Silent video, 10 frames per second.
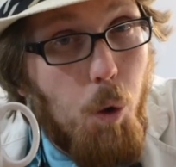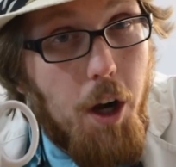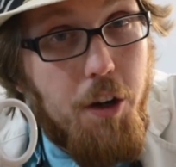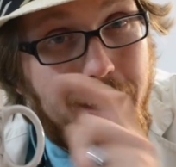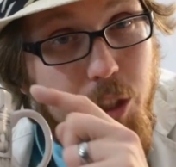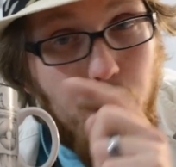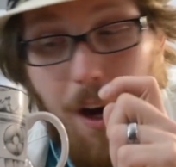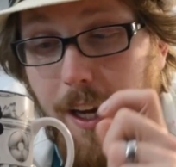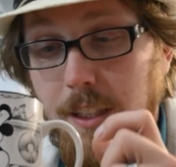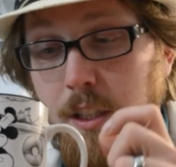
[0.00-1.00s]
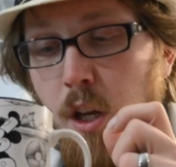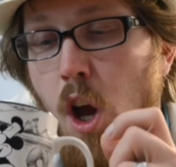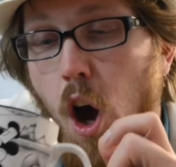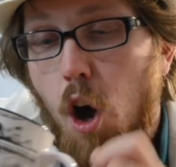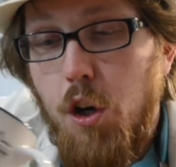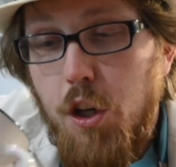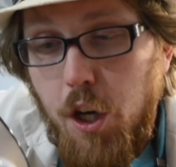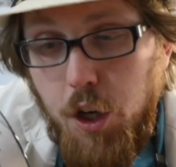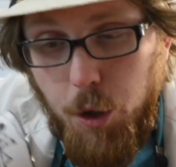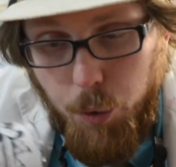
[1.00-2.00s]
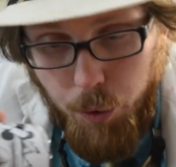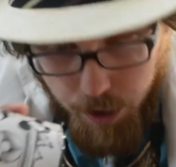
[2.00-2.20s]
water into ice, all you're gonna do